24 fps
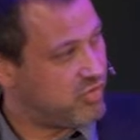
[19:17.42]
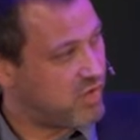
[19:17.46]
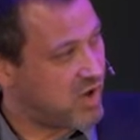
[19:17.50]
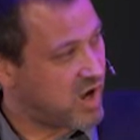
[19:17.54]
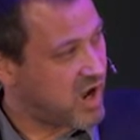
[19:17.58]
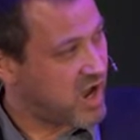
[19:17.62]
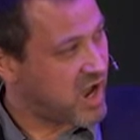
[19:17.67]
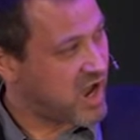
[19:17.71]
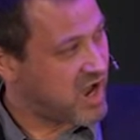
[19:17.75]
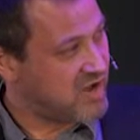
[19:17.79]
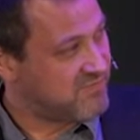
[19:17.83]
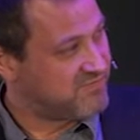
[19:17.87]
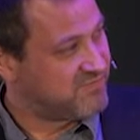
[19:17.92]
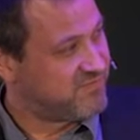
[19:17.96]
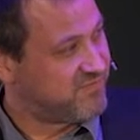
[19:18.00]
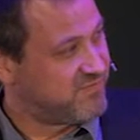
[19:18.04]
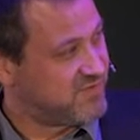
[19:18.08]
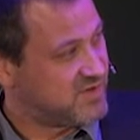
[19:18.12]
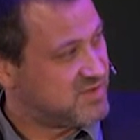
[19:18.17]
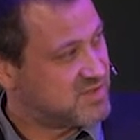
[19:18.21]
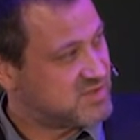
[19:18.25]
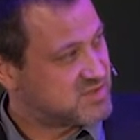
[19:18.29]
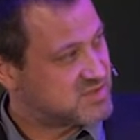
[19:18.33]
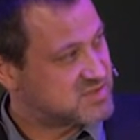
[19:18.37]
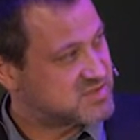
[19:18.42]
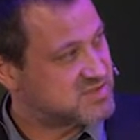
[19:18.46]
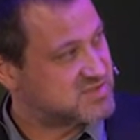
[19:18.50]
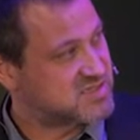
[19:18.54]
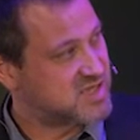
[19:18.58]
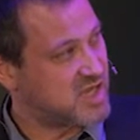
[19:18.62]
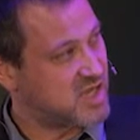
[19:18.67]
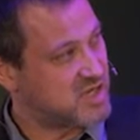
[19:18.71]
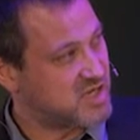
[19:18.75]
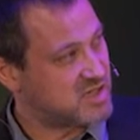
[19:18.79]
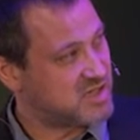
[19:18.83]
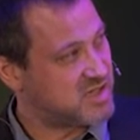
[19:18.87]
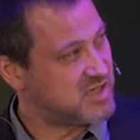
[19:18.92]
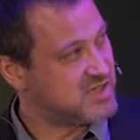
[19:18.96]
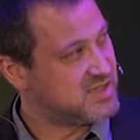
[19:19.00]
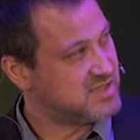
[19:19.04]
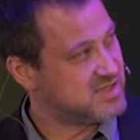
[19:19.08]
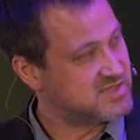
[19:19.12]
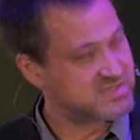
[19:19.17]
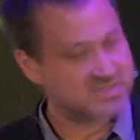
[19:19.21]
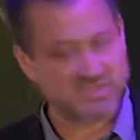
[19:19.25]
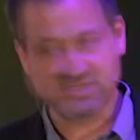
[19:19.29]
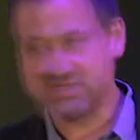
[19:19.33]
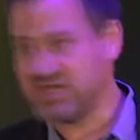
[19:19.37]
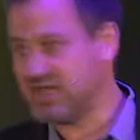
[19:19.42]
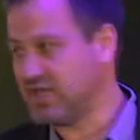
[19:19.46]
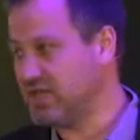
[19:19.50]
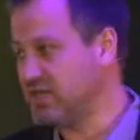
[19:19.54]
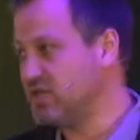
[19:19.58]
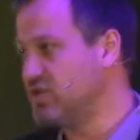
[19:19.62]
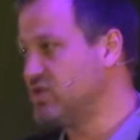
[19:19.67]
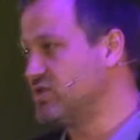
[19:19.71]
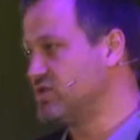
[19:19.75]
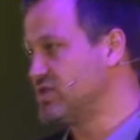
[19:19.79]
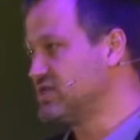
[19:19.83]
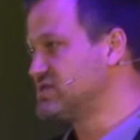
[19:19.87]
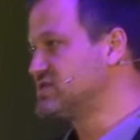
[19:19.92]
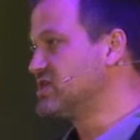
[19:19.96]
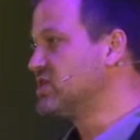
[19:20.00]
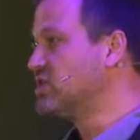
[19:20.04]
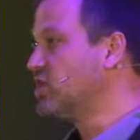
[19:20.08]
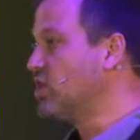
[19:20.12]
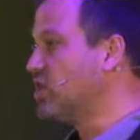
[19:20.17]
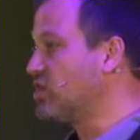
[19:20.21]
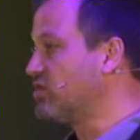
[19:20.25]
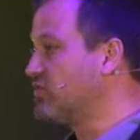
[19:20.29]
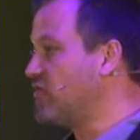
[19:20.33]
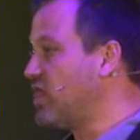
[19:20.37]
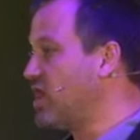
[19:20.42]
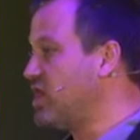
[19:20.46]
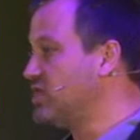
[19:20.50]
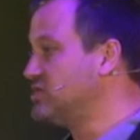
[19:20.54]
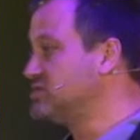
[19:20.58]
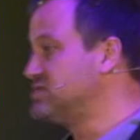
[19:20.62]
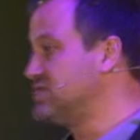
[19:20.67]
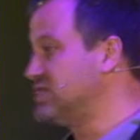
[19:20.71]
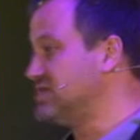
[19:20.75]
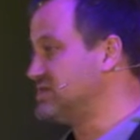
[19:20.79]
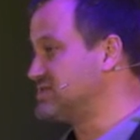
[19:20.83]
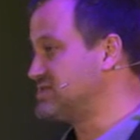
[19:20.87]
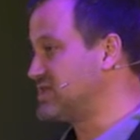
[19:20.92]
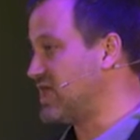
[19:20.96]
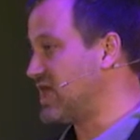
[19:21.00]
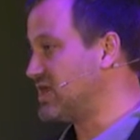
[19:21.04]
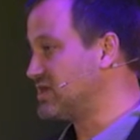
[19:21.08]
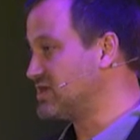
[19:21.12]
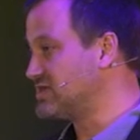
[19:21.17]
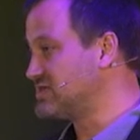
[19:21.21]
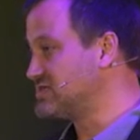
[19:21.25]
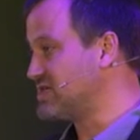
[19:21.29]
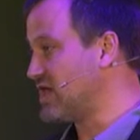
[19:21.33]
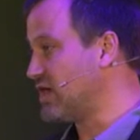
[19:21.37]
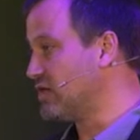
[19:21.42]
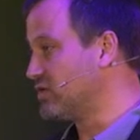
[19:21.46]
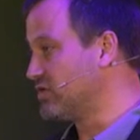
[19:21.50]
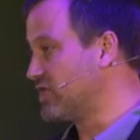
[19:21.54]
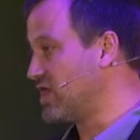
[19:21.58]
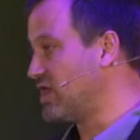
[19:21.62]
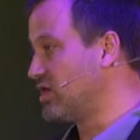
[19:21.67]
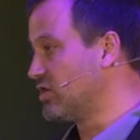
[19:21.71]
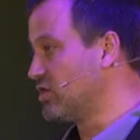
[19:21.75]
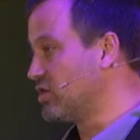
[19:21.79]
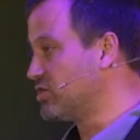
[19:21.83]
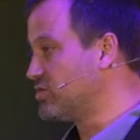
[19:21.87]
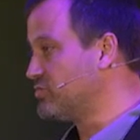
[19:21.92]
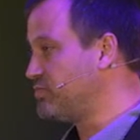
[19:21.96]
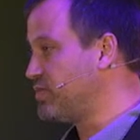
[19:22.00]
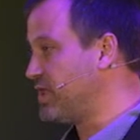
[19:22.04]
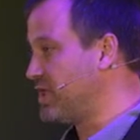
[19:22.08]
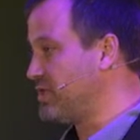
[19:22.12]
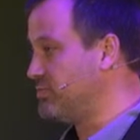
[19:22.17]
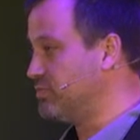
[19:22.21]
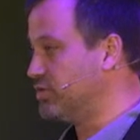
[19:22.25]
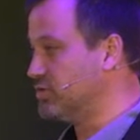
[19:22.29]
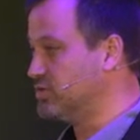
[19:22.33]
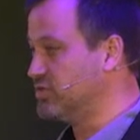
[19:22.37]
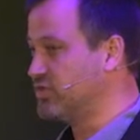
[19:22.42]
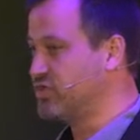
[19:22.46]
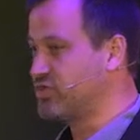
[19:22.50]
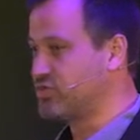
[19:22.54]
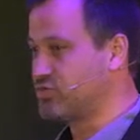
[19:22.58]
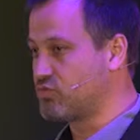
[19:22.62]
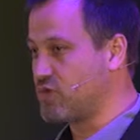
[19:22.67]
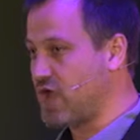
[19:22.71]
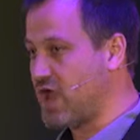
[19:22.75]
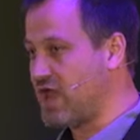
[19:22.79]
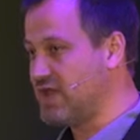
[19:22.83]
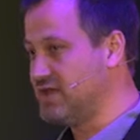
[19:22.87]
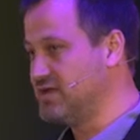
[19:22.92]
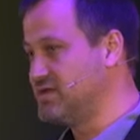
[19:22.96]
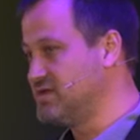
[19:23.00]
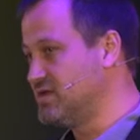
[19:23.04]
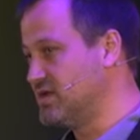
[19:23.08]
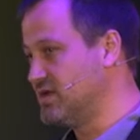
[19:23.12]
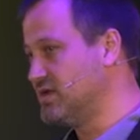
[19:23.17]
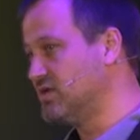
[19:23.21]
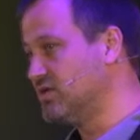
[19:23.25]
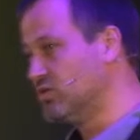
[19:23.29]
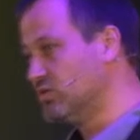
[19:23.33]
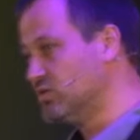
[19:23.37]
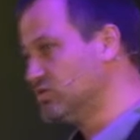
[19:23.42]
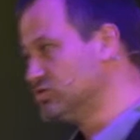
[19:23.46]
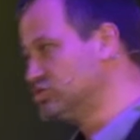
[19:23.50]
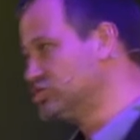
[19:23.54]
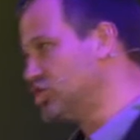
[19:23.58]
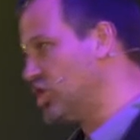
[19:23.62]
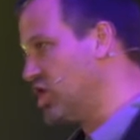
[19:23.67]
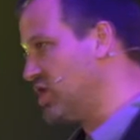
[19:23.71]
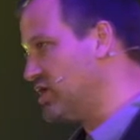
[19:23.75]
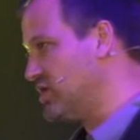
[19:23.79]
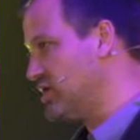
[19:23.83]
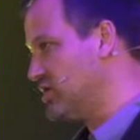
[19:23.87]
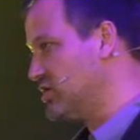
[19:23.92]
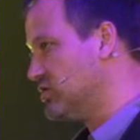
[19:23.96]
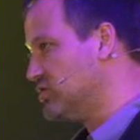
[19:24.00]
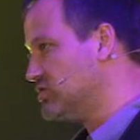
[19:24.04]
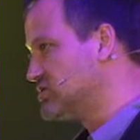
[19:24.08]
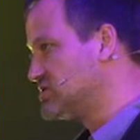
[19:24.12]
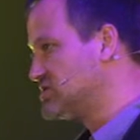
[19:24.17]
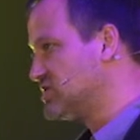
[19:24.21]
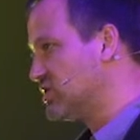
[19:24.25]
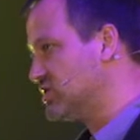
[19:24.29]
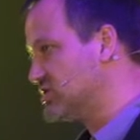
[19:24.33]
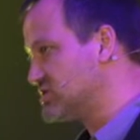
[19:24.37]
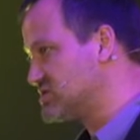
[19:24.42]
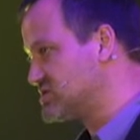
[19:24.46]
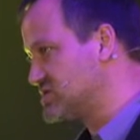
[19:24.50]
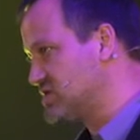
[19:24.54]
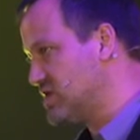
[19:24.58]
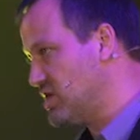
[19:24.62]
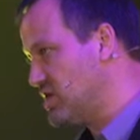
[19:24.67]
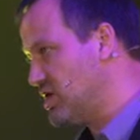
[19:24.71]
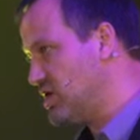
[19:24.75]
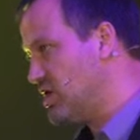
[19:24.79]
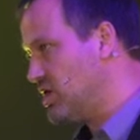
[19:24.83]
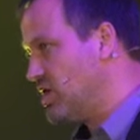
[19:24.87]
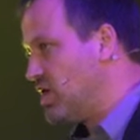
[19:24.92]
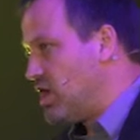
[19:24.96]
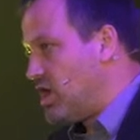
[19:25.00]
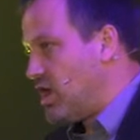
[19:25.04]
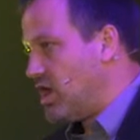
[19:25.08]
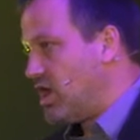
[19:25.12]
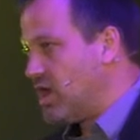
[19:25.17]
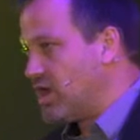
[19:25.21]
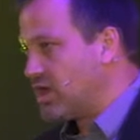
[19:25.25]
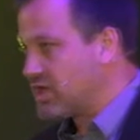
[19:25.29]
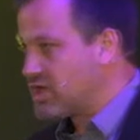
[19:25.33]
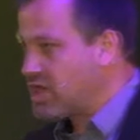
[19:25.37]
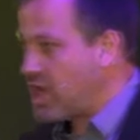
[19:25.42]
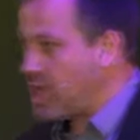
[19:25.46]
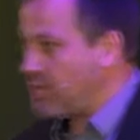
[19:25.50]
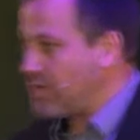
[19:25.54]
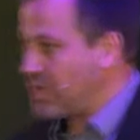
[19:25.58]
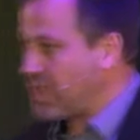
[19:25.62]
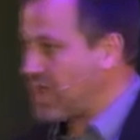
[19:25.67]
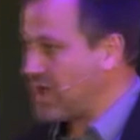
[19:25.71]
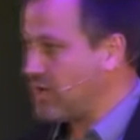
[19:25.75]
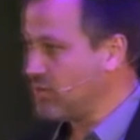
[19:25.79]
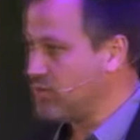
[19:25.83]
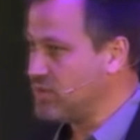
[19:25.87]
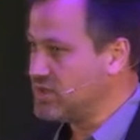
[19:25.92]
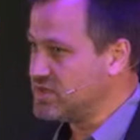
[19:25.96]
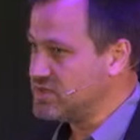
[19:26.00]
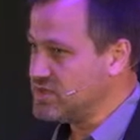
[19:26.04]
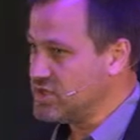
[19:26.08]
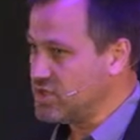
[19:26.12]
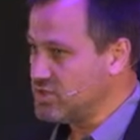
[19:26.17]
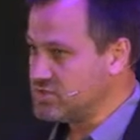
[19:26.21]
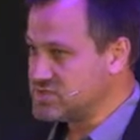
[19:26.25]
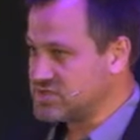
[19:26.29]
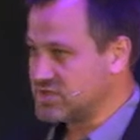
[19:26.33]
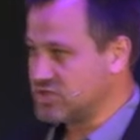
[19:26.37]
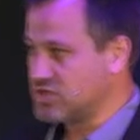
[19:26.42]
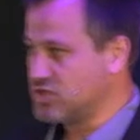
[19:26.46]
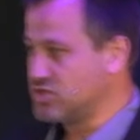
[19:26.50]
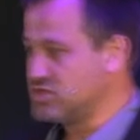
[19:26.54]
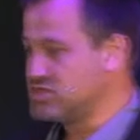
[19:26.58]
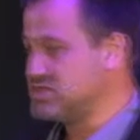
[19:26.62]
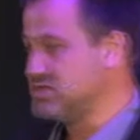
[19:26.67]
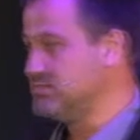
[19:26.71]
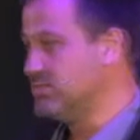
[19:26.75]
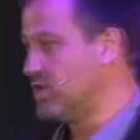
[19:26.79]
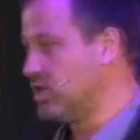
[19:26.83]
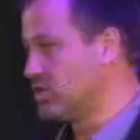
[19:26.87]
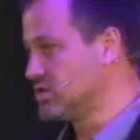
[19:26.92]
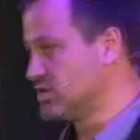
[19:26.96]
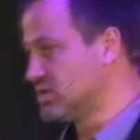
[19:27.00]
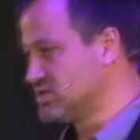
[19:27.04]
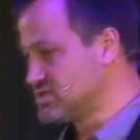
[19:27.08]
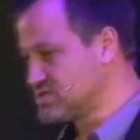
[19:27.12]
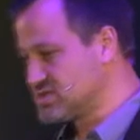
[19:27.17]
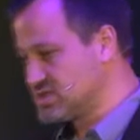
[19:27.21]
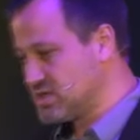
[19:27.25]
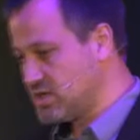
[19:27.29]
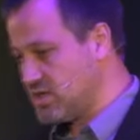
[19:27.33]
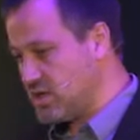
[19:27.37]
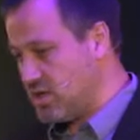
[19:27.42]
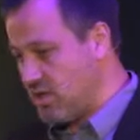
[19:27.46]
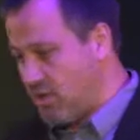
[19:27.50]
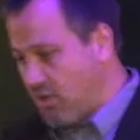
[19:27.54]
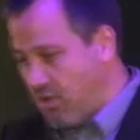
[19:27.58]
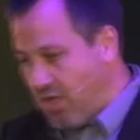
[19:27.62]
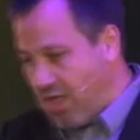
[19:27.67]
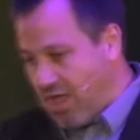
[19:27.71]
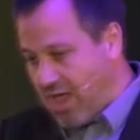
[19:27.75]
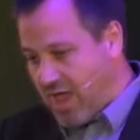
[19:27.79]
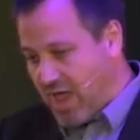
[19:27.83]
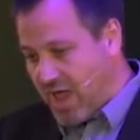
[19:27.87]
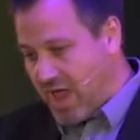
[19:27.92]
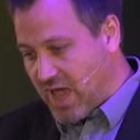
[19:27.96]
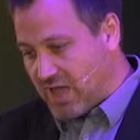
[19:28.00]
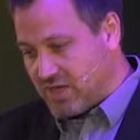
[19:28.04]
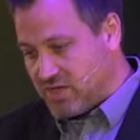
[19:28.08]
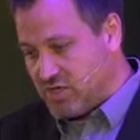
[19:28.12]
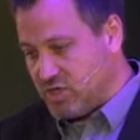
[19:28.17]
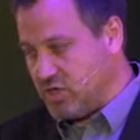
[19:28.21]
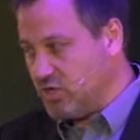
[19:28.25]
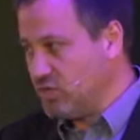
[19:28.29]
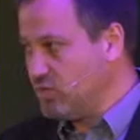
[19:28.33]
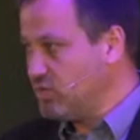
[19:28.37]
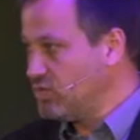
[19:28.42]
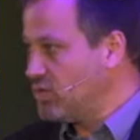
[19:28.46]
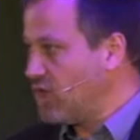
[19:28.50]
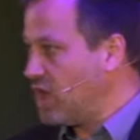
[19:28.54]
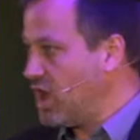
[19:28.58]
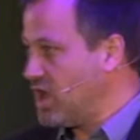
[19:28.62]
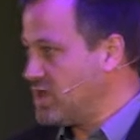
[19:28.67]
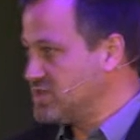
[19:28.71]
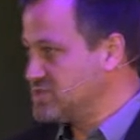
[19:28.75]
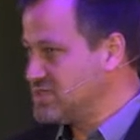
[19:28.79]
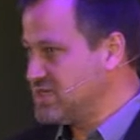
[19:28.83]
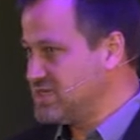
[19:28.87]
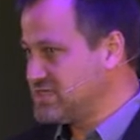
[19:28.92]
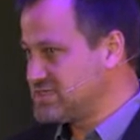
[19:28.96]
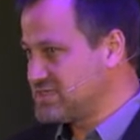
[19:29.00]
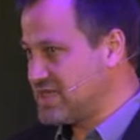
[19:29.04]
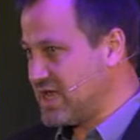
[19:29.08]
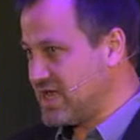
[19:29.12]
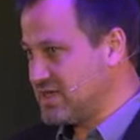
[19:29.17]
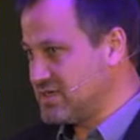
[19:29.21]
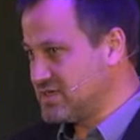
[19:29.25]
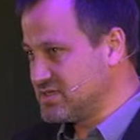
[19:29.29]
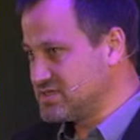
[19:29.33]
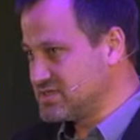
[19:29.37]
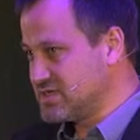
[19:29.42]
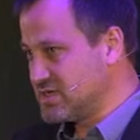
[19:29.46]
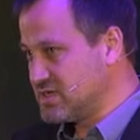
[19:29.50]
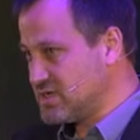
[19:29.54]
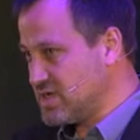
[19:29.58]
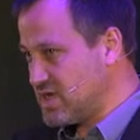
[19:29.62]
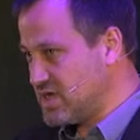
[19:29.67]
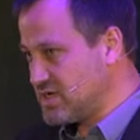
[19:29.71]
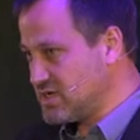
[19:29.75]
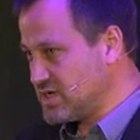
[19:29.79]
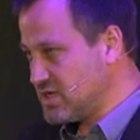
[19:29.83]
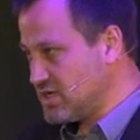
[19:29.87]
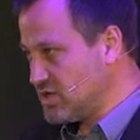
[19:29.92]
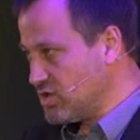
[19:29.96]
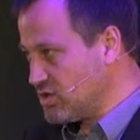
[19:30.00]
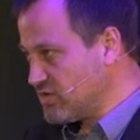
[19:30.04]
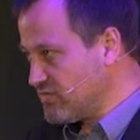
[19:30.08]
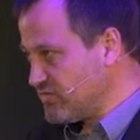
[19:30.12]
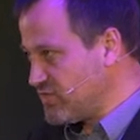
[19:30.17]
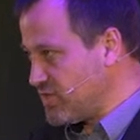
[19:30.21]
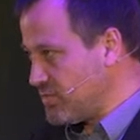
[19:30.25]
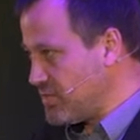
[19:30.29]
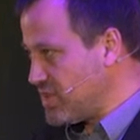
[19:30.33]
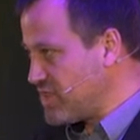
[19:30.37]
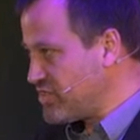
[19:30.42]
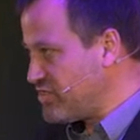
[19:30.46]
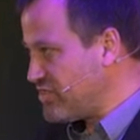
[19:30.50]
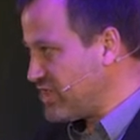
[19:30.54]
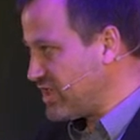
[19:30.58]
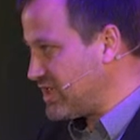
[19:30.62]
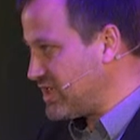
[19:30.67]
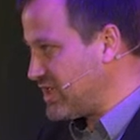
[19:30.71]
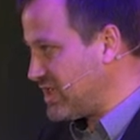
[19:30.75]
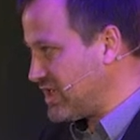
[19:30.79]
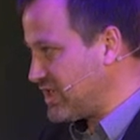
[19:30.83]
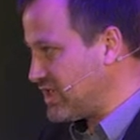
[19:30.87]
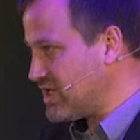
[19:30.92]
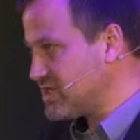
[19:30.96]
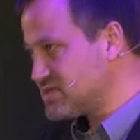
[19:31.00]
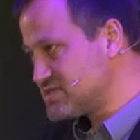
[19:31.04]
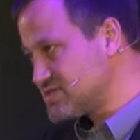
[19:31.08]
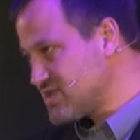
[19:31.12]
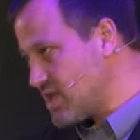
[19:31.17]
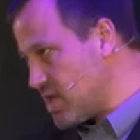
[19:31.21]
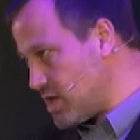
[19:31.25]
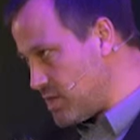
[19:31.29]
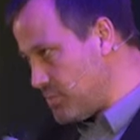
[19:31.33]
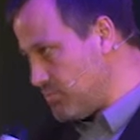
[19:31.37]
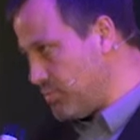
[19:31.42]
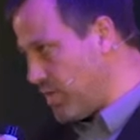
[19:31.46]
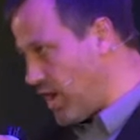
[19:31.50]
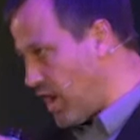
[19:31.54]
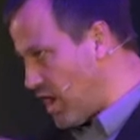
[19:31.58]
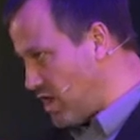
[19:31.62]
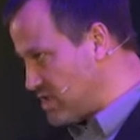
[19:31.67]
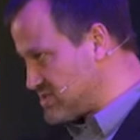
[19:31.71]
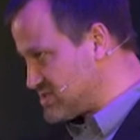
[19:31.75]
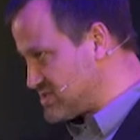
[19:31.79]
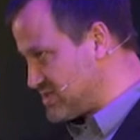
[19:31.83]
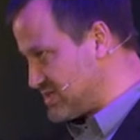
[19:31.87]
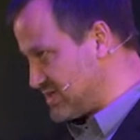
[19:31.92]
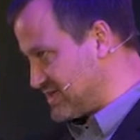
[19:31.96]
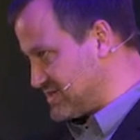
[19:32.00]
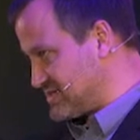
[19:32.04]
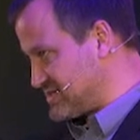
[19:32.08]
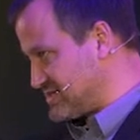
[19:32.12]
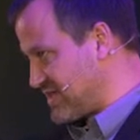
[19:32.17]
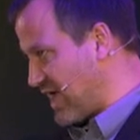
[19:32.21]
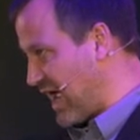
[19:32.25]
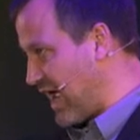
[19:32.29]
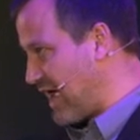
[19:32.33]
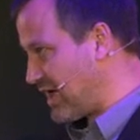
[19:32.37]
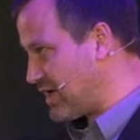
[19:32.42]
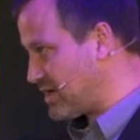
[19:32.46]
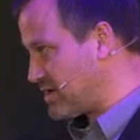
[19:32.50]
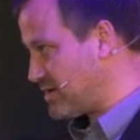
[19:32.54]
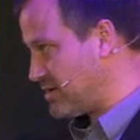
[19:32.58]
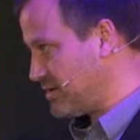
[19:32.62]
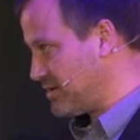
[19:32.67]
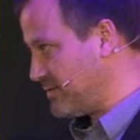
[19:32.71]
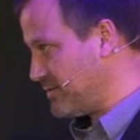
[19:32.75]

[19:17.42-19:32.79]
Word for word: I have certainly seen, you know, there's a lot of IoT standards out there, a lot of people, Thread and AllJoyn and all sorts uh, coming out with new security models and new IoT standards, and, and a lot of them are thinking at certain parts of the stack.